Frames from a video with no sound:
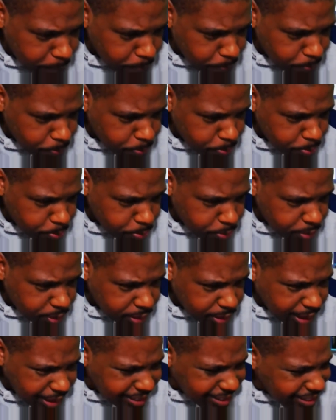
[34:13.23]
Doesn't that
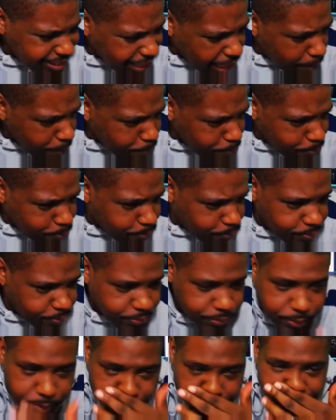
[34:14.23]
trying to adhere
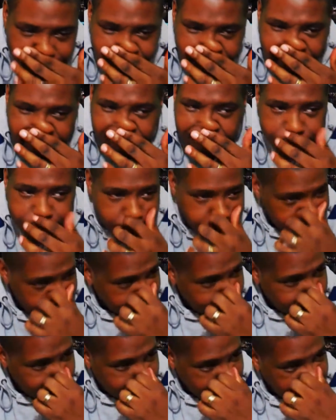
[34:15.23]
to the IBF
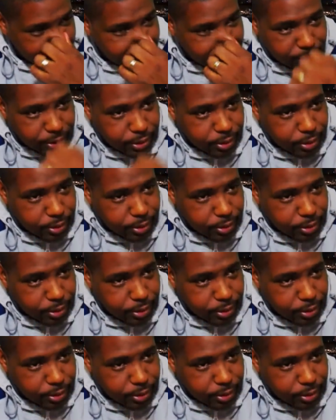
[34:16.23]
rules, doesn't he?